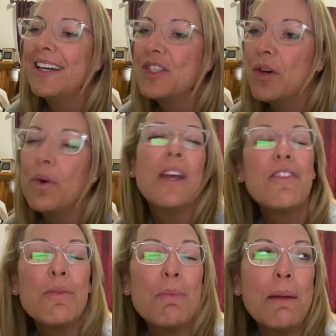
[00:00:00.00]
So
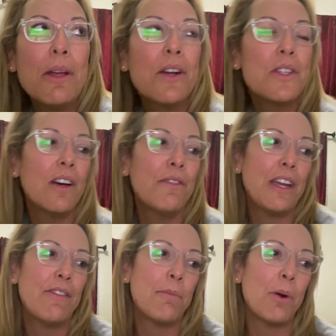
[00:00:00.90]
if maybe yourself, you
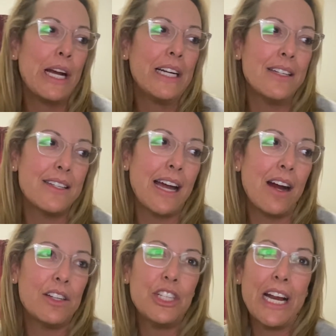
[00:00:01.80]
have a burning
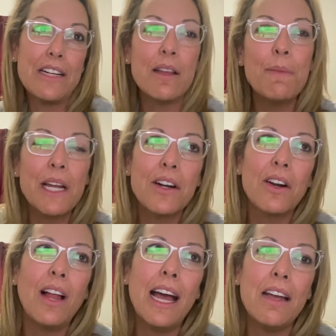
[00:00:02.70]
desire to change something in
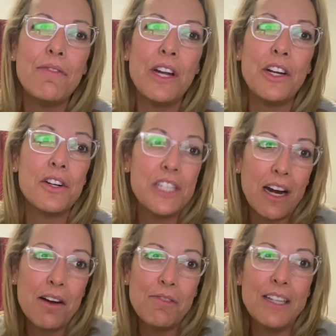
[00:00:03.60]
your life and you're
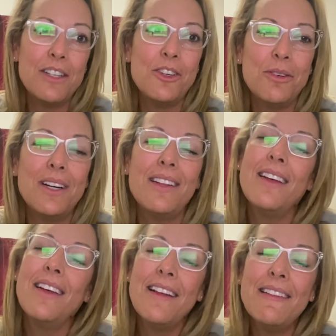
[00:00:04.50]
terrified to do it,
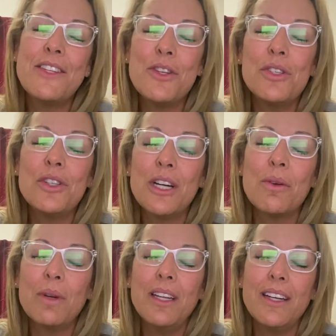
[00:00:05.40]
that's usually a
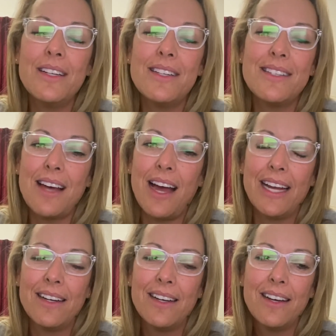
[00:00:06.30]
really good sign.